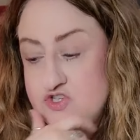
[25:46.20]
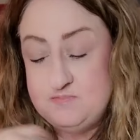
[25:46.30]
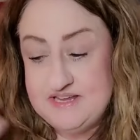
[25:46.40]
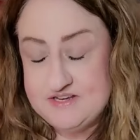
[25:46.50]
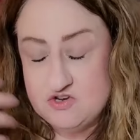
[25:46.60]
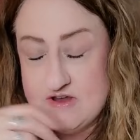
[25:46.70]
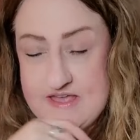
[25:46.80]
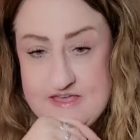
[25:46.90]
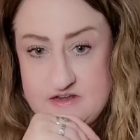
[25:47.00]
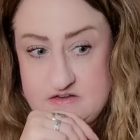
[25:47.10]
be in your
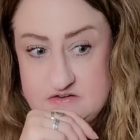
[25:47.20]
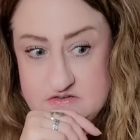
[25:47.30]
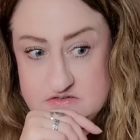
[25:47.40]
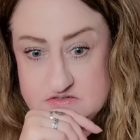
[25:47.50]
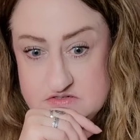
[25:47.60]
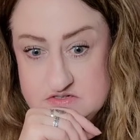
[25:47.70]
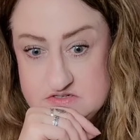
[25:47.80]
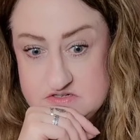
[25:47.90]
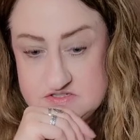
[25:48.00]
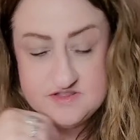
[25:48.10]
head,
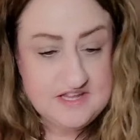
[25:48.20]
to